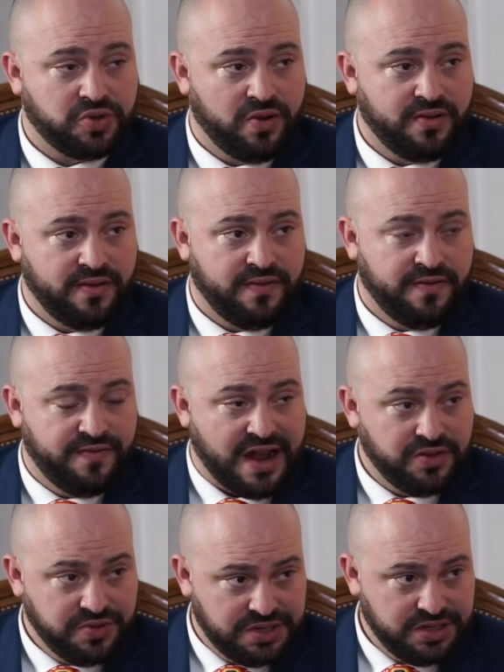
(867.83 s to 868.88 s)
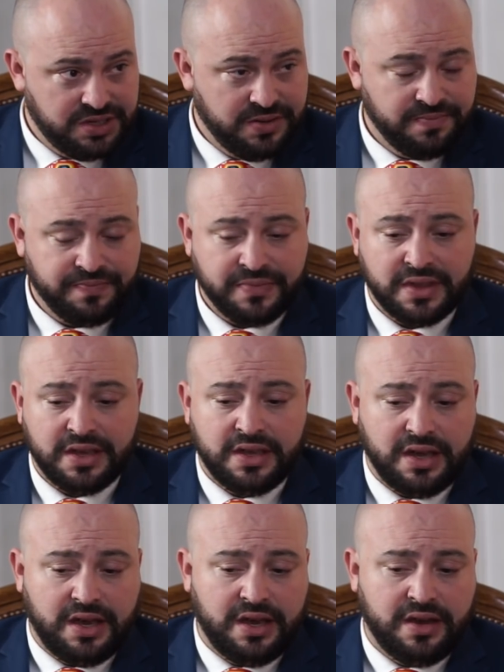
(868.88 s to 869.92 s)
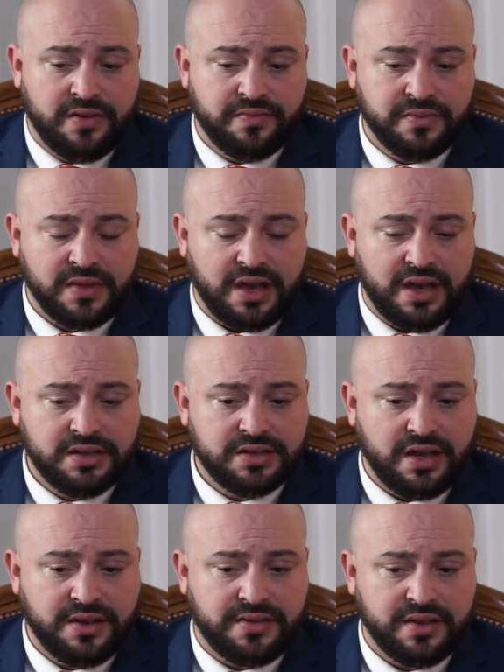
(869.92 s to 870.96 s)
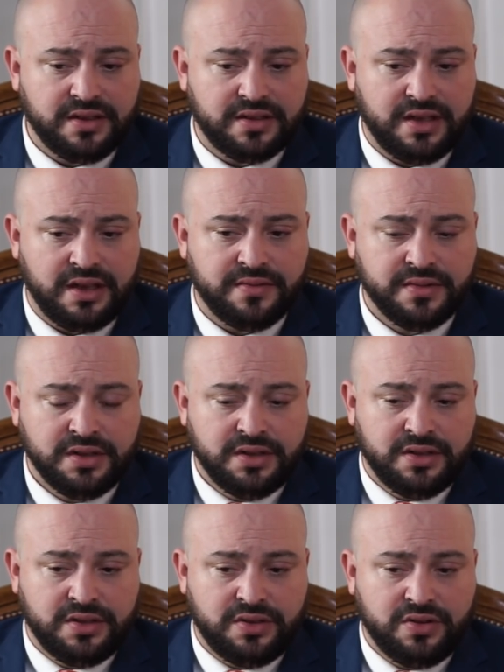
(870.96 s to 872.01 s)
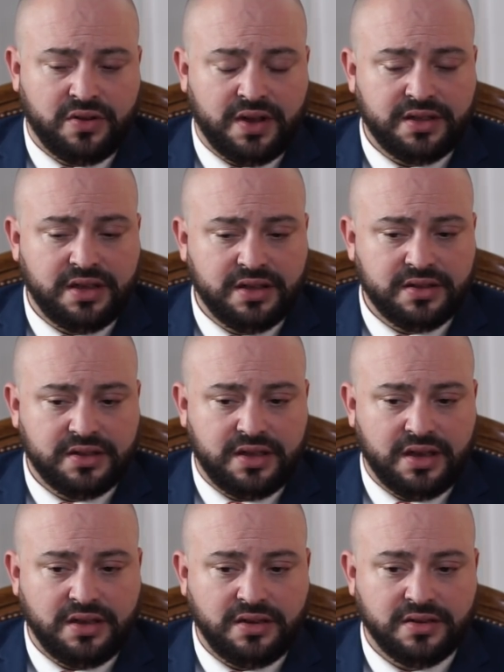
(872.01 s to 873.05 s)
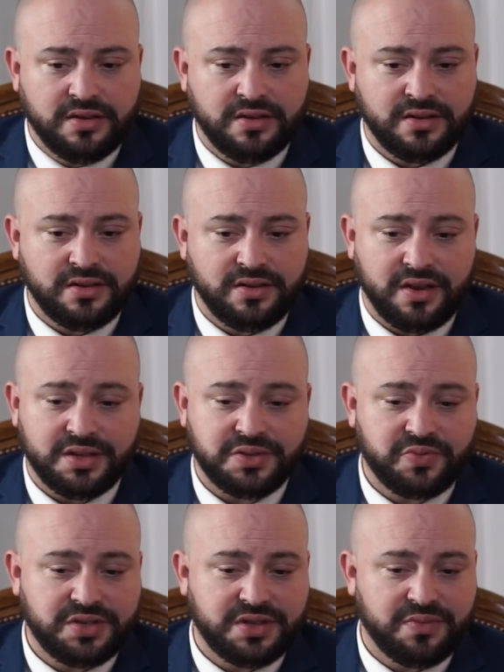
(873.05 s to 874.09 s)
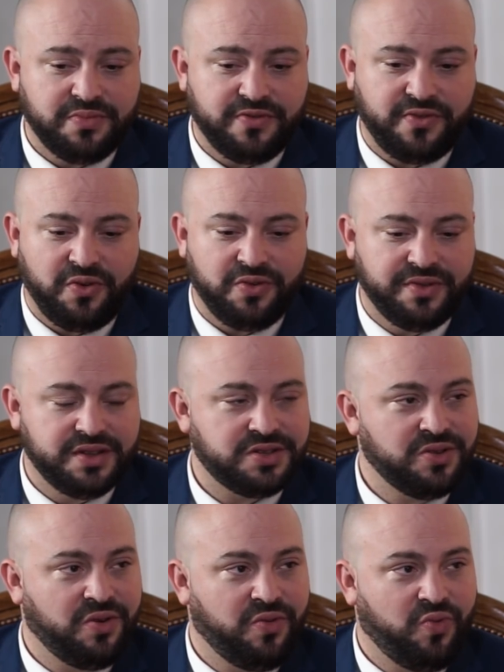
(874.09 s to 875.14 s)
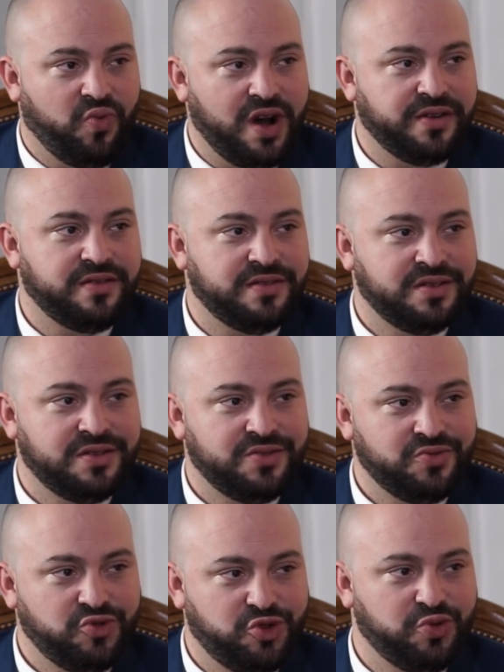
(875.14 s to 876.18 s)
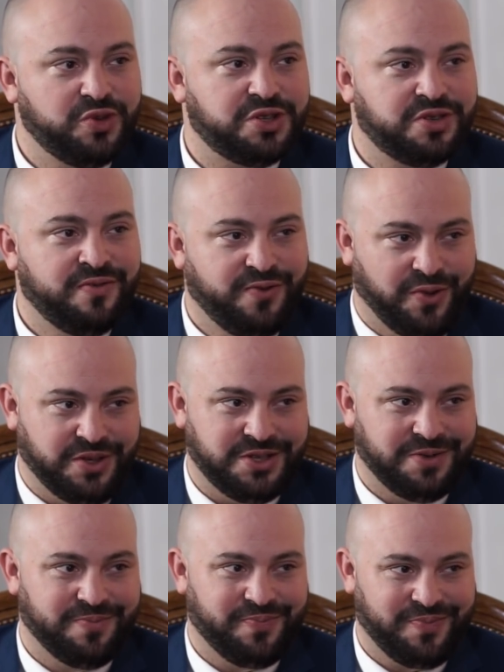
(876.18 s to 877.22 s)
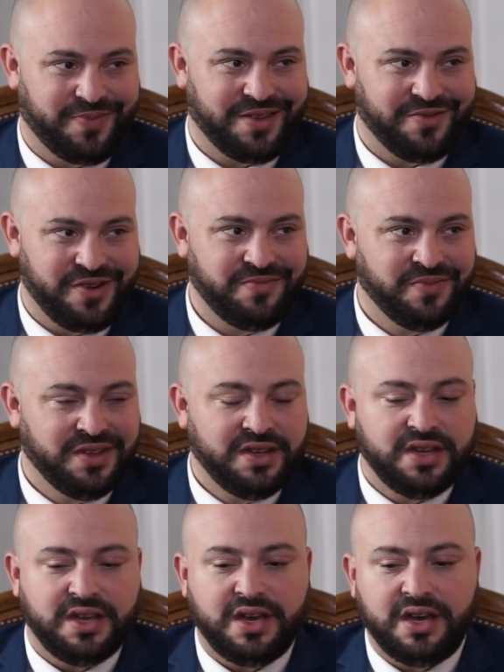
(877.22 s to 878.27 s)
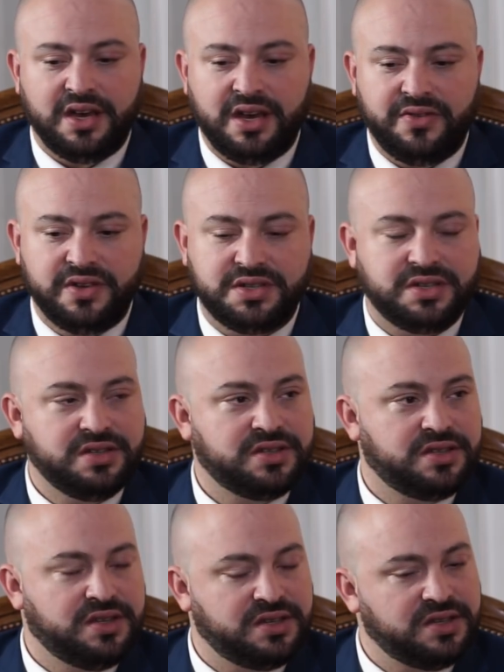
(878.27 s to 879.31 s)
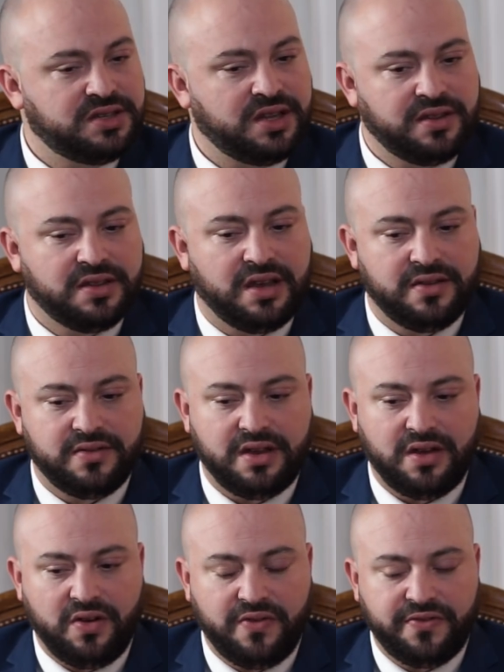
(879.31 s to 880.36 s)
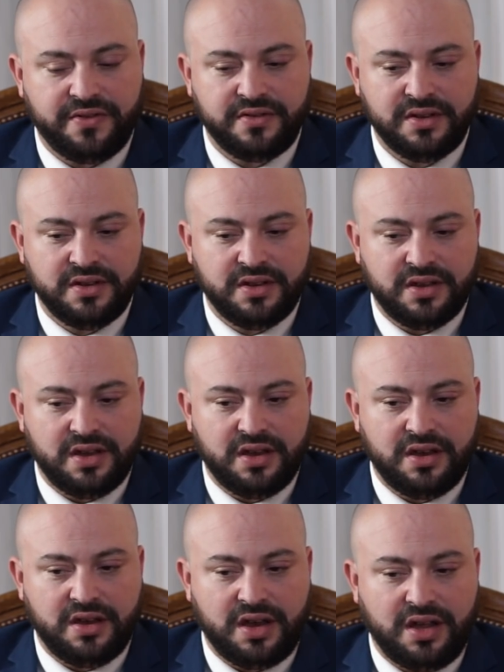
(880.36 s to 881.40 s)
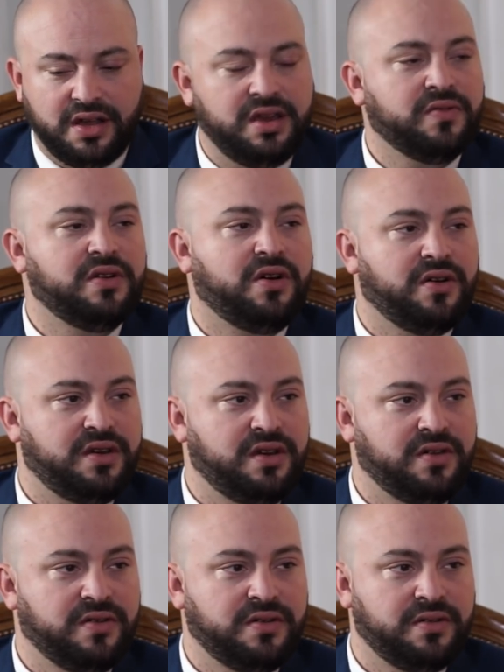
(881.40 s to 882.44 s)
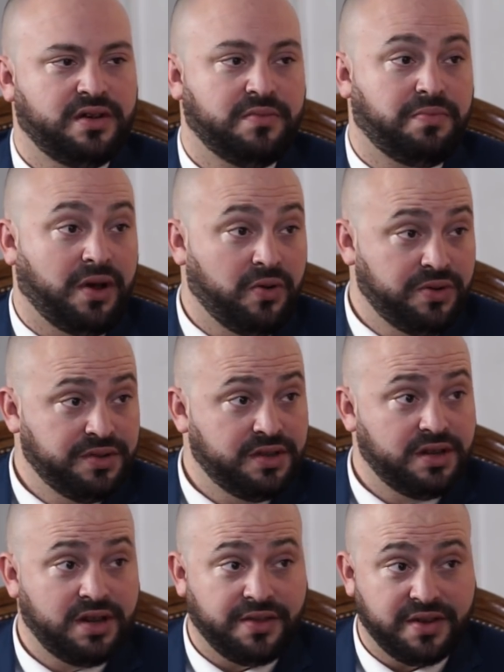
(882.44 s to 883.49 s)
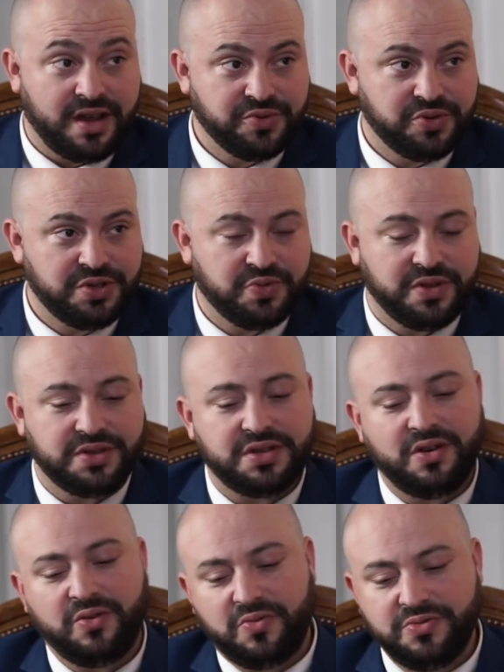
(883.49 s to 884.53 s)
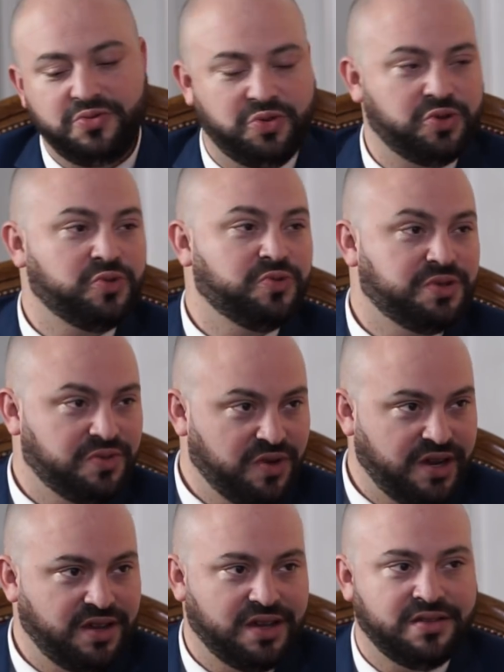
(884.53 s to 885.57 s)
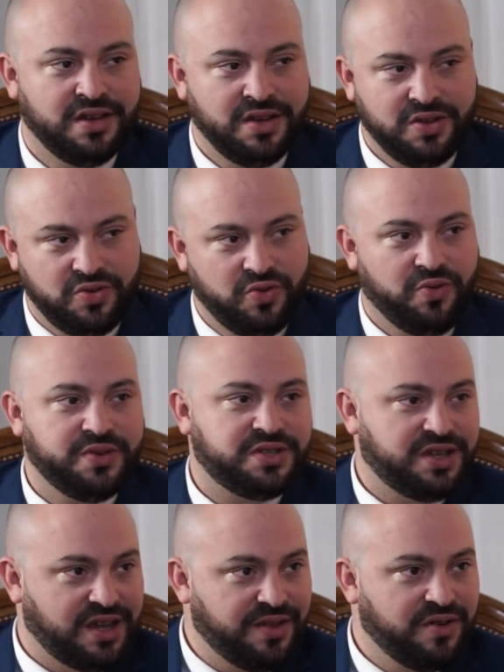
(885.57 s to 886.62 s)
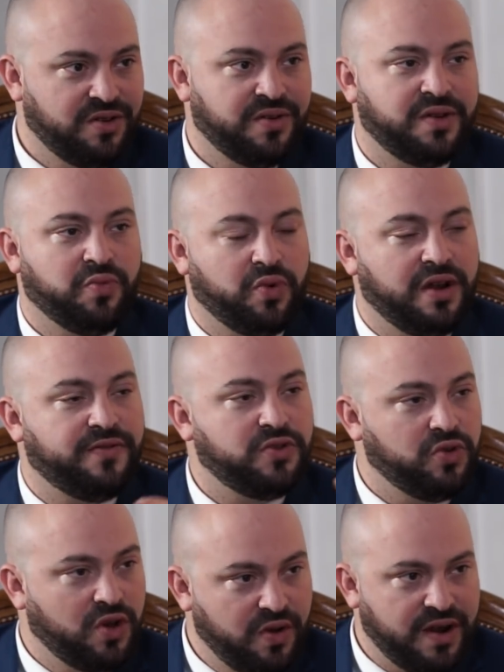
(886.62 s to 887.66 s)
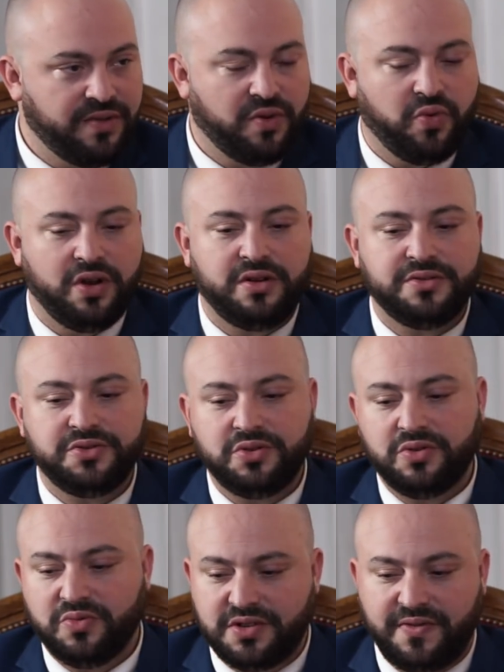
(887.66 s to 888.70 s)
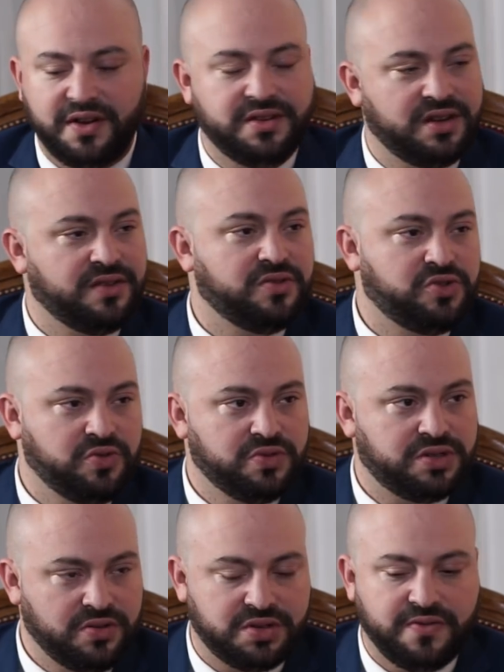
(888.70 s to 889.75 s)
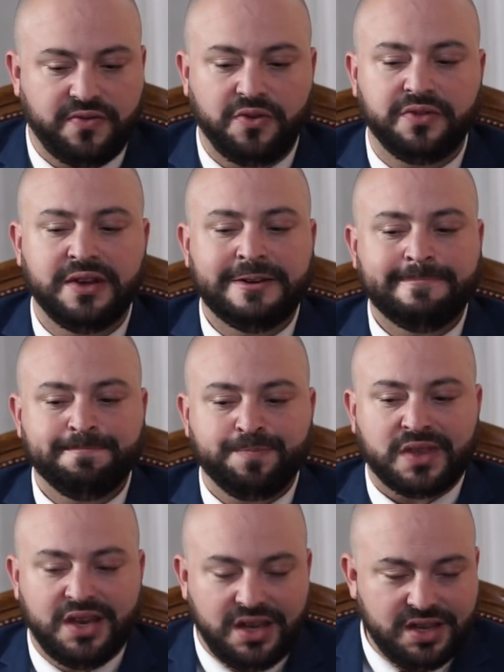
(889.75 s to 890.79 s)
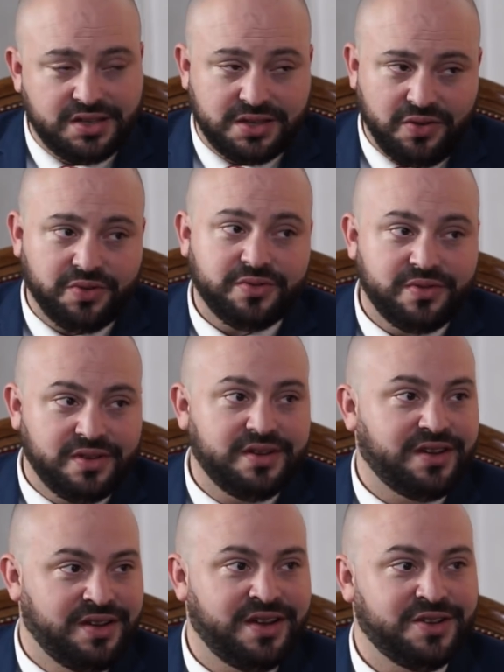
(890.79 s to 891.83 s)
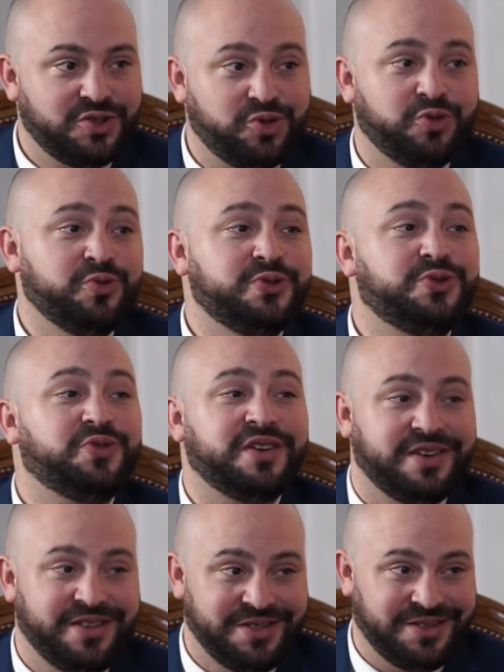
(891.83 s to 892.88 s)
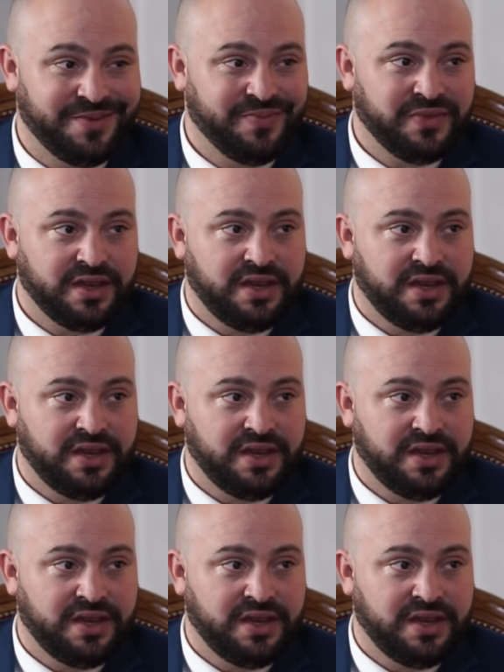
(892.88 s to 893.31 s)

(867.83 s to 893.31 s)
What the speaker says: strong value system. And I think that, at the end of the day, as we said before, there's not one Jewish voice, right? And this is something that often I'll hear a lot here in Poland and in other countries where they'll say, oh, you Jews, right? And you're always together, and wherever you go around the world, you can always find another Jew, and so on and so forth. It's not as true as you think it is.